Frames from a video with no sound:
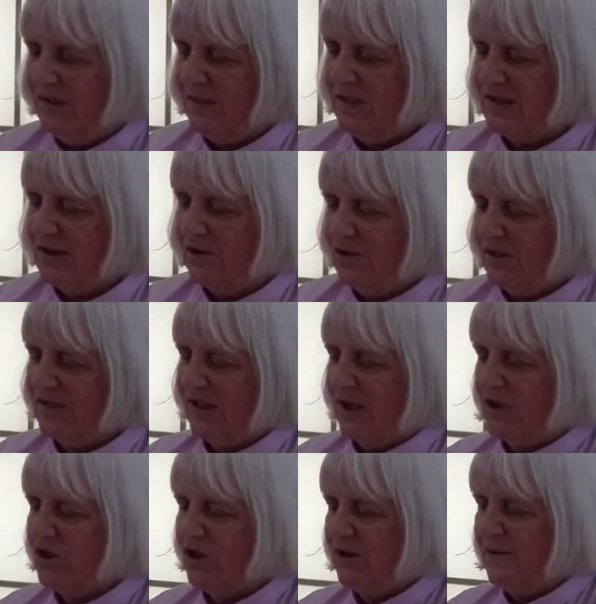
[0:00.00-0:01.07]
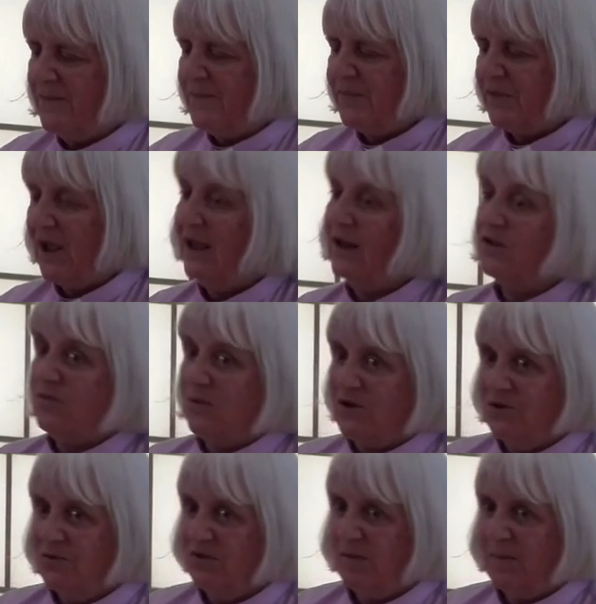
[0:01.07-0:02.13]
in this last section, and as we
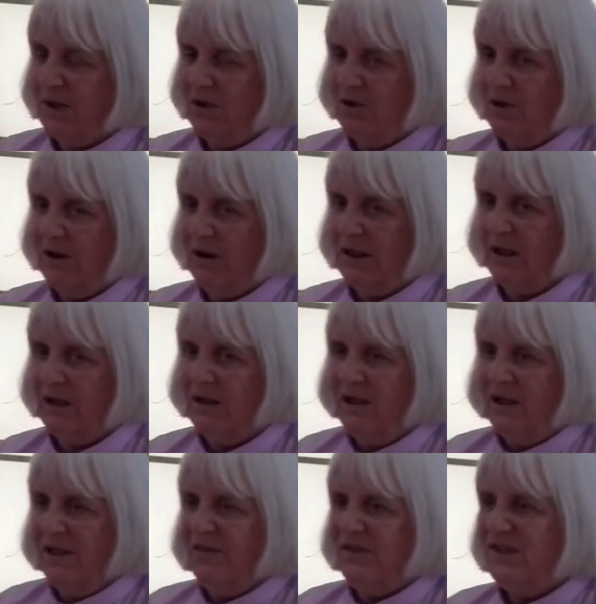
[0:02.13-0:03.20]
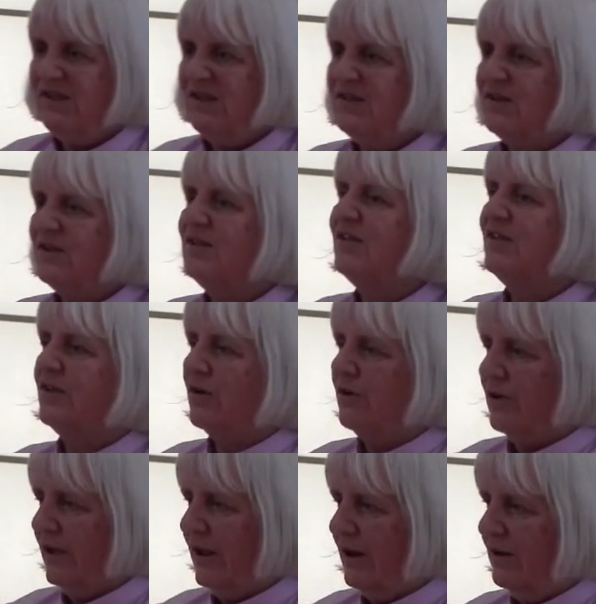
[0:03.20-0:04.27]
talked about earlier, this is a
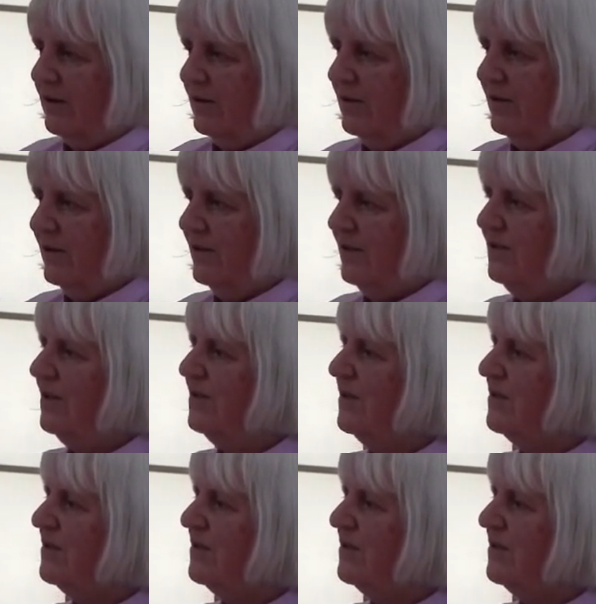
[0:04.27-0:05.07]
sign. This is a